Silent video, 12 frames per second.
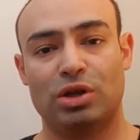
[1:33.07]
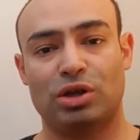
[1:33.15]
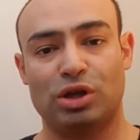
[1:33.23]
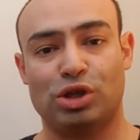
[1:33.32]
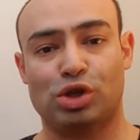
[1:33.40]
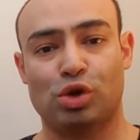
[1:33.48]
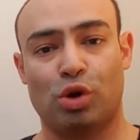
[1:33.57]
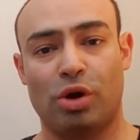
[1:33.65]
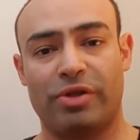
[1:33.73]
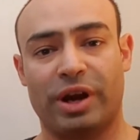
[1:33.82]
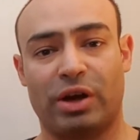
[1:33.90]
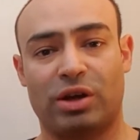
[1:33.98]
to
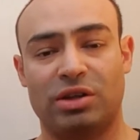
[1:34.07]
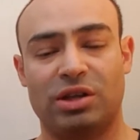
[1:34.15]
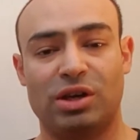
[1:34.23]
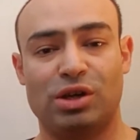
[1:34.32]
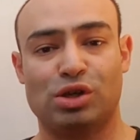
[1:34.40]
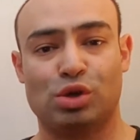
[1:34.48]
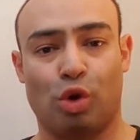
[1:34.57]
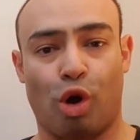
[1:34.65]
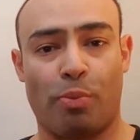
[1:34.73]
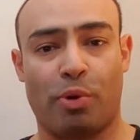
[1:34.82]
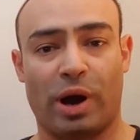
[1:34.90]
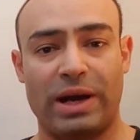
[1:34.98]
ensure that it continues to
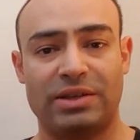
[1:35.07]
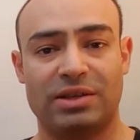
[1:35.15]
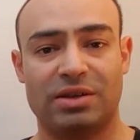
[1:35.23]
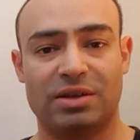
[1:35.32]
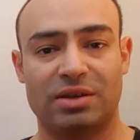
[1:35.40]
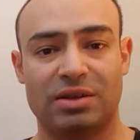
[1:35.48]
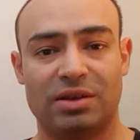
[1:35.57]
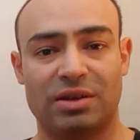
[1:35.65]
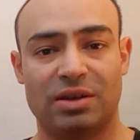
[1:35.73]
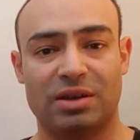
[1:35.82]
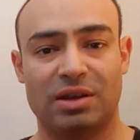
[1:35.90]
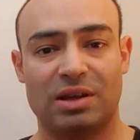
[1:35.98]
operate
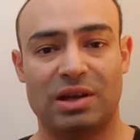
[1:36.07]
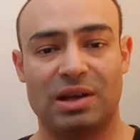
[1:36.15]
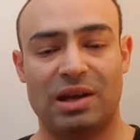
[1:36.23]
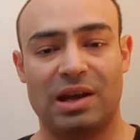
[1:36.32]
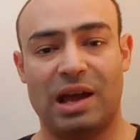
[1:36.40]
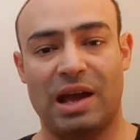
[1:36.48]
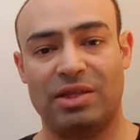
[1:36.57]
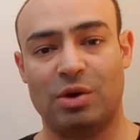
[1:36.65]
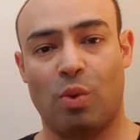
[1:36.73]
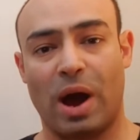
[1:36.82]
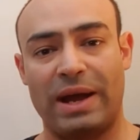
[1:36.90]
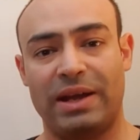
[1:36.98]
in the
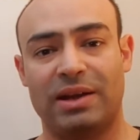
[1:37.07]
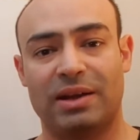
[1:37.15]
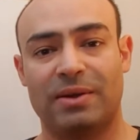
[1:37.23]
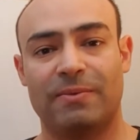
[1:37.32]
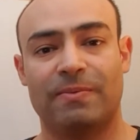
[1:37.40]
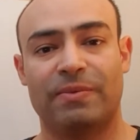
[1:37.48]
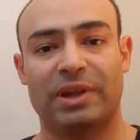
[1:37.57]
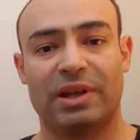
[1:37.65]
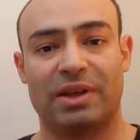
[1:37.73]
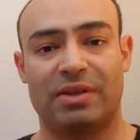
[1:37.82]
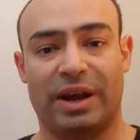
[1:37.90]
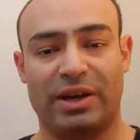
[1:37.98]
way
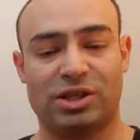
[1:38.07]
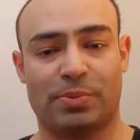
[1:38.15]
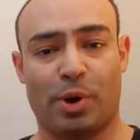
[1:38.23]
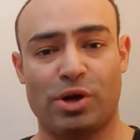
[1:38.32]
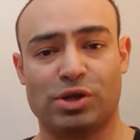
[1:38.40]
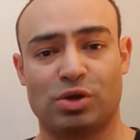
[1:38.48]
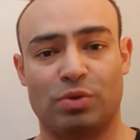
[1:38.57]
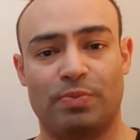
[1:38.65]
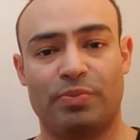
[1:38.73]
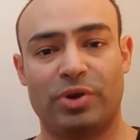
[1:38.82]
that it's supposed to.